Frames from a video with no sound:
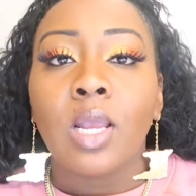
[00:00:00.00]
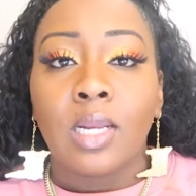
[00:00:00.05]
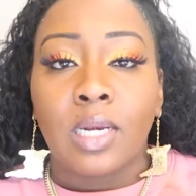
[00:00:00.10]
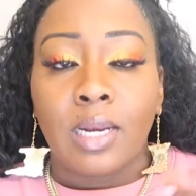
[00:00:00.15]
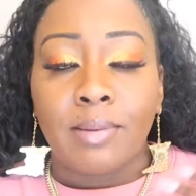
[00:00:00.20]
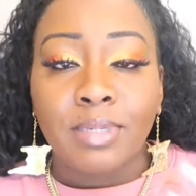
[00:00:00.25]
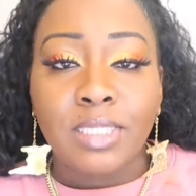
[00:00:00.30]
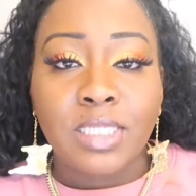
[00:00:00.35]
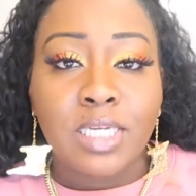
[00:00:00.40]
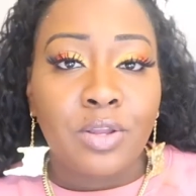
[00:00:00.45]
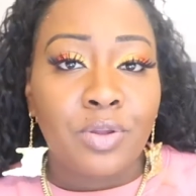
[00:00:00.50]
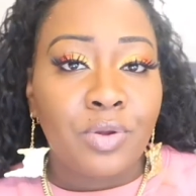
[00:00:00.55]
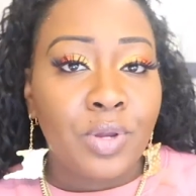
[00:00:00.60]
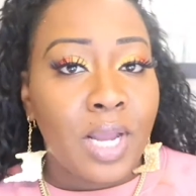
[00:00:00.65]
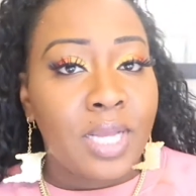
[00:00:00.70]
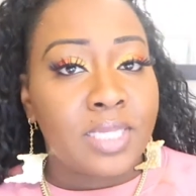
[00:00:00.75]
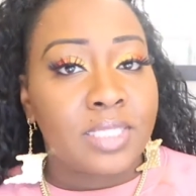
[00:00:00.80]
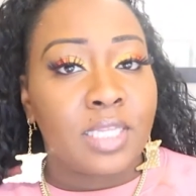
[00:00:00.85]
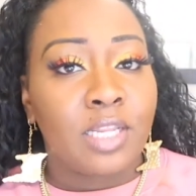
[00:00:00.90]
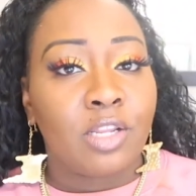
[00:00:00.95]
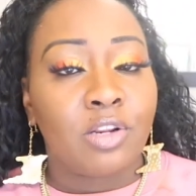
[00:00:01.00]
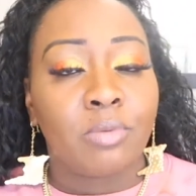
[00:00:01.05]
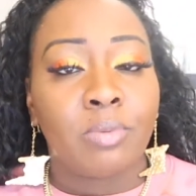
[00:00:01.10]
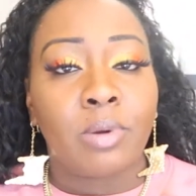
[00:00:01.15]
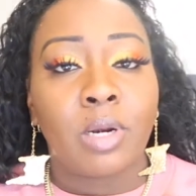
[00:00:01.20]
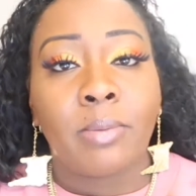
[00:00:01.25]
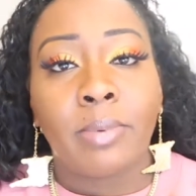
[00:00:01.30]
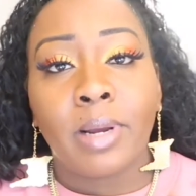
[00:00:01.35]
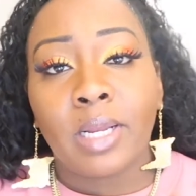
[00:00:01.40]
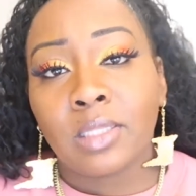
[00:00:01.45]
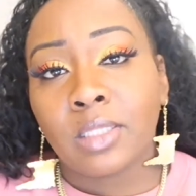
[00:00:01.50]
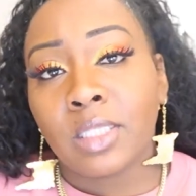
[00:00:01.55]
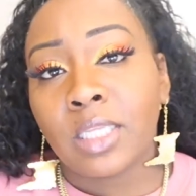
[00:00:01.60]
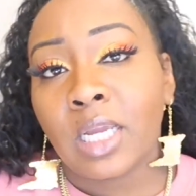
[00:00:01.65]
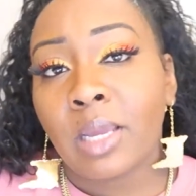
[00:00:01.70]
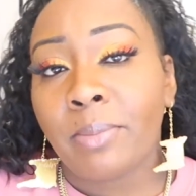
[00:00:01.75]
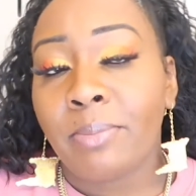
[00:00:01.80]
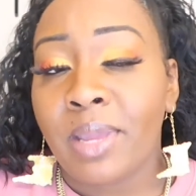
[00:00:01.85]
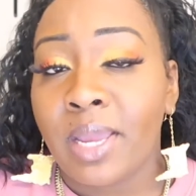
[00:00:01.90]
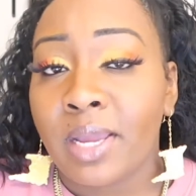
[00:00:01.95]
Let me tell you guys a little bit about the
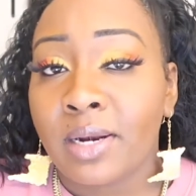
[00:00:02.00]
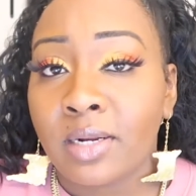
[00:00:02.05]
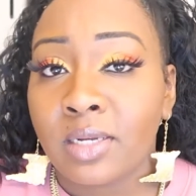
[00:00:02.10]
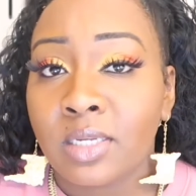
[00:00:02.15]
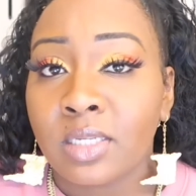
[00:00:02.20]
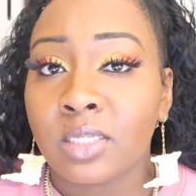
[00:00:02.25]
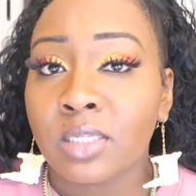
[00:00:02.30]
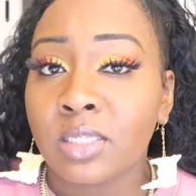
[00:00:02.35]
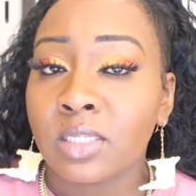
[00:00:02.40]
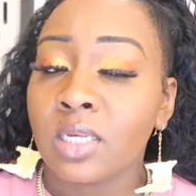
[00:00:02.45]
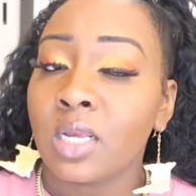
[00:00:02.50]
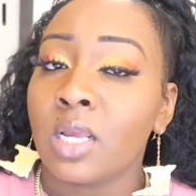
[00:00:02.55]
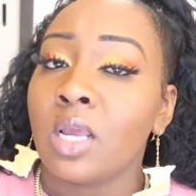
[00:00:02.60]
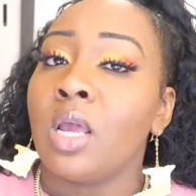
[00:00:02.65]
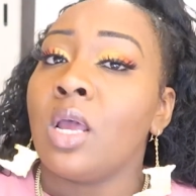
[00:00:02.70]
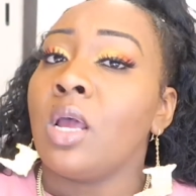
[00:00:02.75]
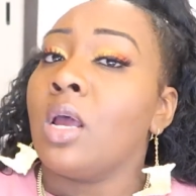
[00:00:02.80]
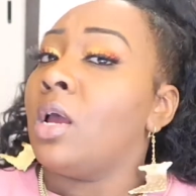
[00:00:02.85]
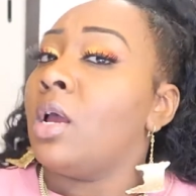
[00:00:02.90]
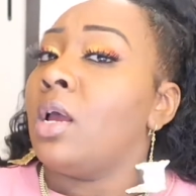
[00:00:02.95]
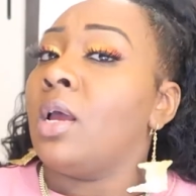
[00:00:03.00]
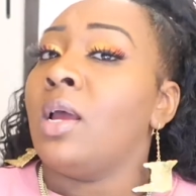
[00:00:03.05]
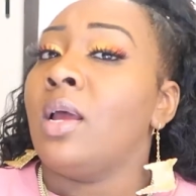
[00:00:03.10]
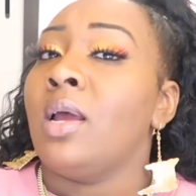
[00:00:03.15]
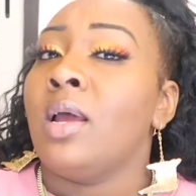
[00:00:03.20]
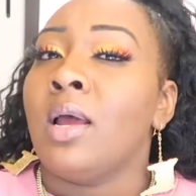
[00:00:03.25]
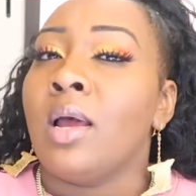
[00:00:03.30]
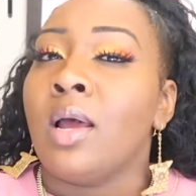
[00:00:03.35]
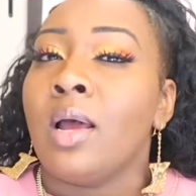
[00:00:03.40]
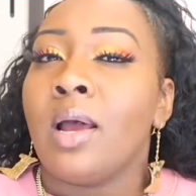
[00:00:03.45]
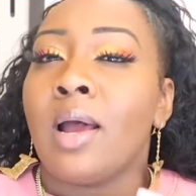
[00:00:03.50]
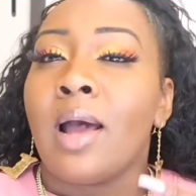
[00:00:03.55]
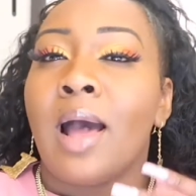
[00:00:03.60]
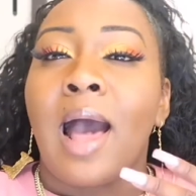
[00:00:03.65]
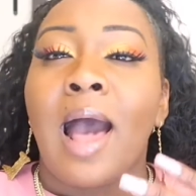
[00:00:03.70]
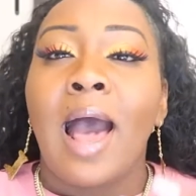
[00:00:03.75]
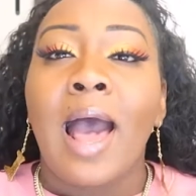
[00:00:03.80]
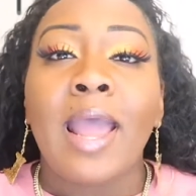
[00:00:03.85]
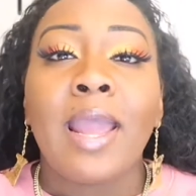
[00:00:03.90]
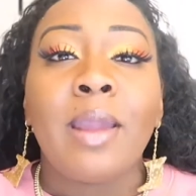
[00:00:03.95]
cabanas.
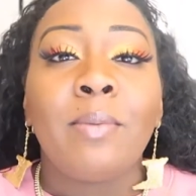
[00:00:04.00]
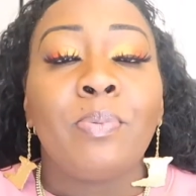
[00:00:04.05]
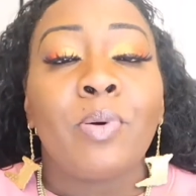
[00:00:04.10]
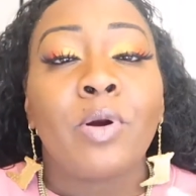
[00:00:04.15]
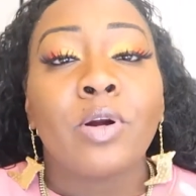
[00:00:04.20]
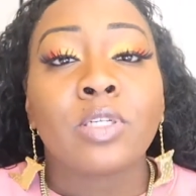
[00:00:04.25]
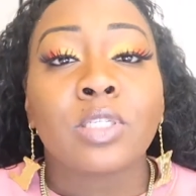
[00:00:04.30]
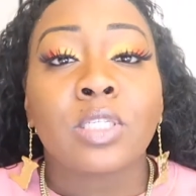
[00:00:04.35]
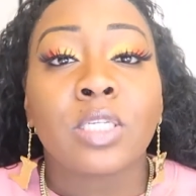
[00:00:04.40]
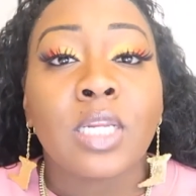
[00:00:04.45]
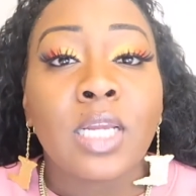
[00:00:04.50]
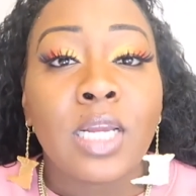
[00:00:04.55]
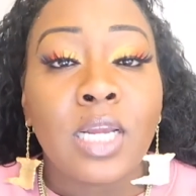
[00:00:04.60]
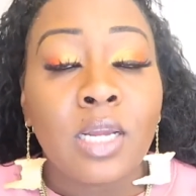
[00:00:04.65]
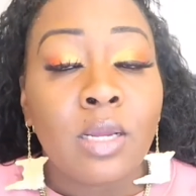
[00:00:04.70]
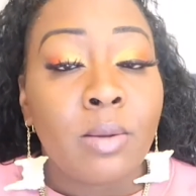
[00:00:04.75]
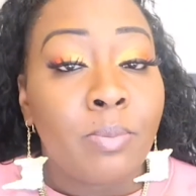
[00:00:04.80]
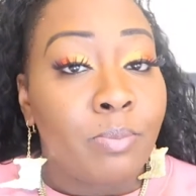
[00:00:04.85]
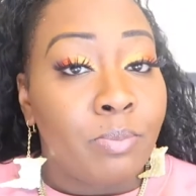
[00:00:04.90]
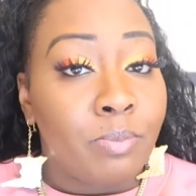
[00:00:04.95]
I personally